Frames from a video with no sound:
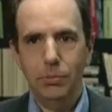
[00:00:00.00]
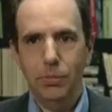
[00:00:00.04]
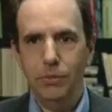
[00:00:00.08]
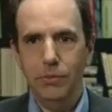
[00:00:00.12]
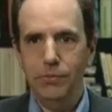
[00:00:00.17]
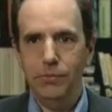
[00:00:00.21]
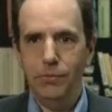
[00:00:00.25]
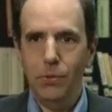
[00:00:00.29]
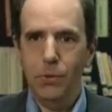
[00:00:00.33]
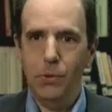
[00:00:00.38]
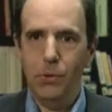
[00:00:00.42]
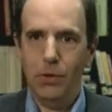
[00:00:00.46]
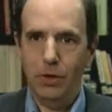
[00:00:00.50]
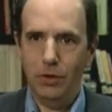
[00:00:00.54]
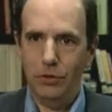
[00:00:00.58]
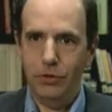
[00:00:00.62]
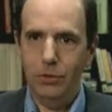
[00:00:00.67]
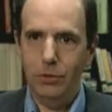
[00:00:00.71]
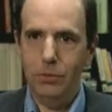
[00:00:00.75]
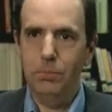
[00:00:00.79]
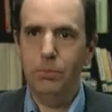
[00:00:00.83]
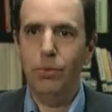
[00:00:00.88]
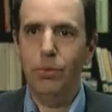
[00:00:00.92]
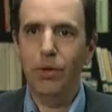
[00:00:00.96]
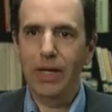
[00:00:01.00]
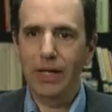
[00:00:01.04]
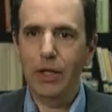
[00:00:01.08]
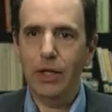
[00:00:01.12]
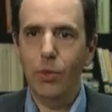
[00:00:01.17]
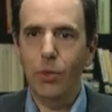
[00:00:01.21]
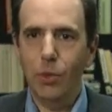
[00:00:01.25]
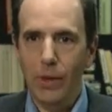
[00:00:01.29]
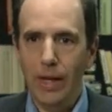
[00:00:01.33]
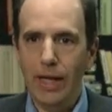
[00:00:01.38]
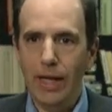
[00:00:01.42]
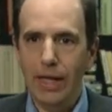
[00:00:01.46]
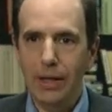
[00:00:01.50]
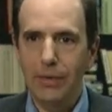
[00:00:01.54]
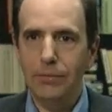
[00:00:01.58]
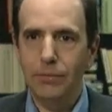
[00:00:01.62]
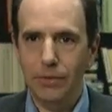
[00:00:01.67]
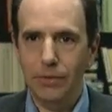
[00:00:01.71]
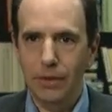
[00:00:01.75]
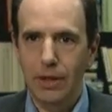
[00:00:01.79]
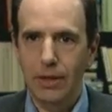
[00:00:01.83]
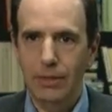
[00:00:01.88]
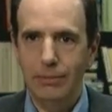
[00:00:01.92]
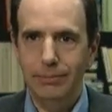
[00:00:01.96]
before to break away
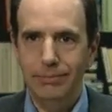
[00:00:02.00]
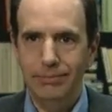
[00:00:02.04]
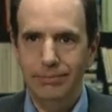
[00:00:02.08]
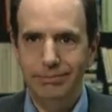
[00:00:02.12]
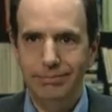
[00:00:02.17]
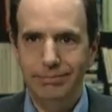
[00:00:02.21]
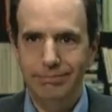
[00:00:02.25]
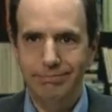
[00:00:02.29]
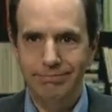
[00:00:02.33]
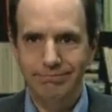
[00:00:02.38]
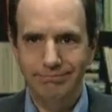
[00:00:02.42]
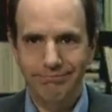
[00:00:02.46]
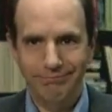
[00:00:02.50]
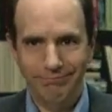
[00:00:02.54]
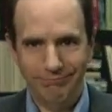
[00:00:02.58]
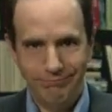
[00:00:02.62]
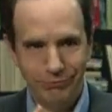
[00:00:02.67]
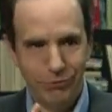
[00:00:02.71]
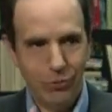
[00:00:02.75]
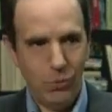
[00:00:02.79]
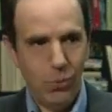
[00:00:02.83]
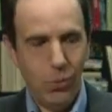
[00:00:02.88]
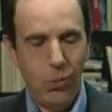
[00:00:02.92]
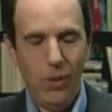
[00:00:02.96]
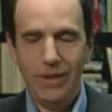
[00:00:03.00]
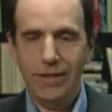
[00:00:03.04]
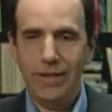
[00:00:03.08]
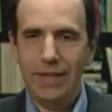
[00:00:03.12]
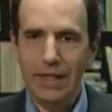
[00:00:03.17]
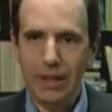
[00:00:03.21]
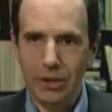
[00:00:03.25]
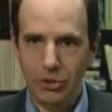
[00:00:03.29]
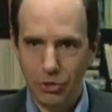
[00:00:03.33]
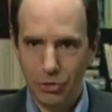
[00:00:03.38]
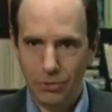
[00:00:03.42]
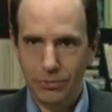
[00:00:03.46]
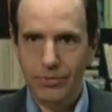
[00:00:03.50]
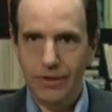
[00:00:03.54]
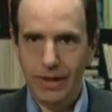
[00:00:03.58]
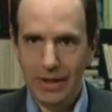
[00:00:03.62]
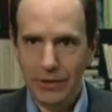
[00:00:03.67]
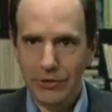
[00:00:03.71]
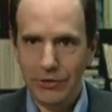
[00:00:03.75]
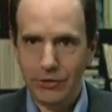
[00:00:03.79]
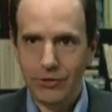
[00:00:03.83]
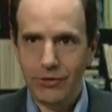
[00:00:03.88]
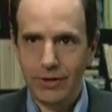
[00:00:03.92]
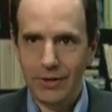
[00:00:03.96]
from what the
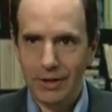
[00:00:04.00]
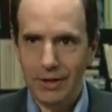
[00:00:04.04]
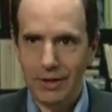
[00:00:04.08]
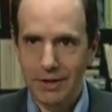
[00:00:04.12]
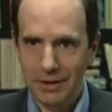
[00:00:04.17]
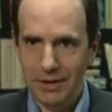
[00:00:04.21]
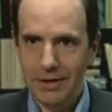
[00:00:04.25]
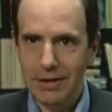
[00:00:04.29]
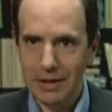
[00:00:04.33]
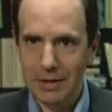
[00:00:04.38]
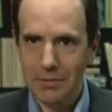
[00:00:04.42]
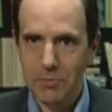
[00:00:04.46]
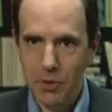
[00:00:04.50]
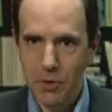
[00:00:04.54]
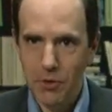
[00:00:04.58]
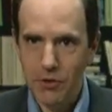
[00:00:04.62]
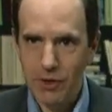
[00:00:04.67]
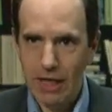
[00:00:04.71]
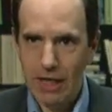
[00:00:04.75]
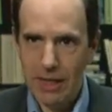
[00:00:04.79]
interface in most